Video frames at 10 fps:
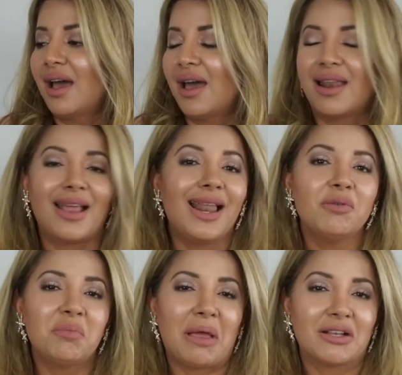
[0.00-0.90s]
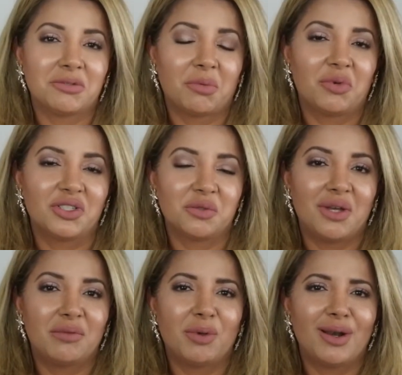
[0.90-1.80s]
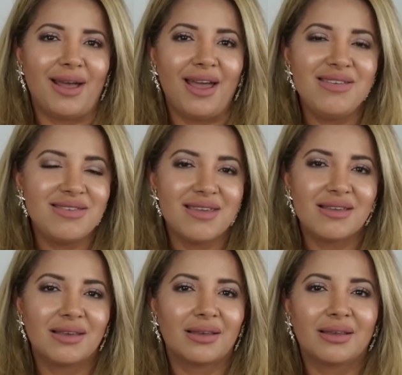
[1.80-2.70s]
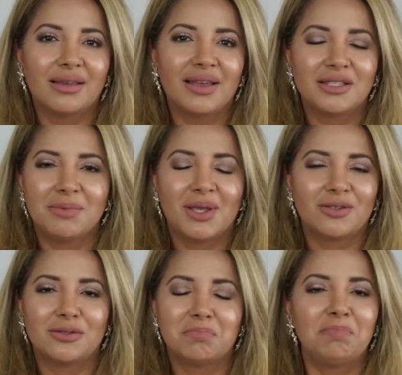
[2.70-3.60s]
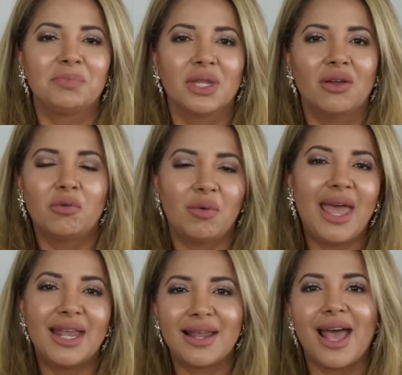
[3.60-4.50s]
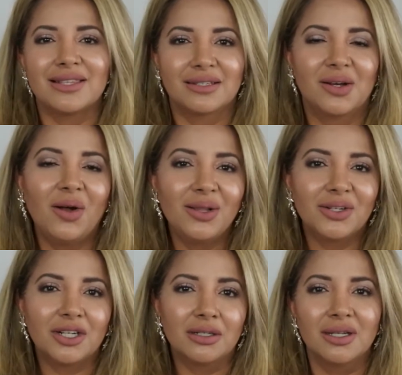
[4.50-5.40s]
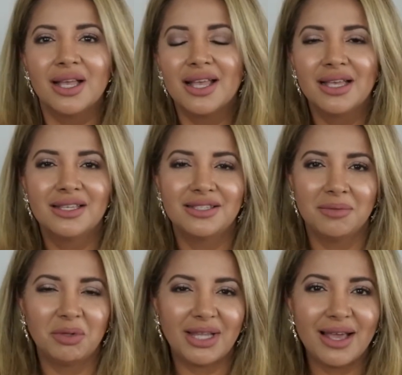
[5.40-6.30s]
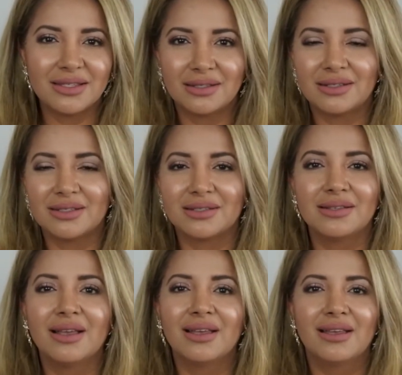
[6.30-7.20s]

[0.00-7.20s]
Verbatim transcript: and I like when my husband wears red, but I think it's because red as a color symbolizes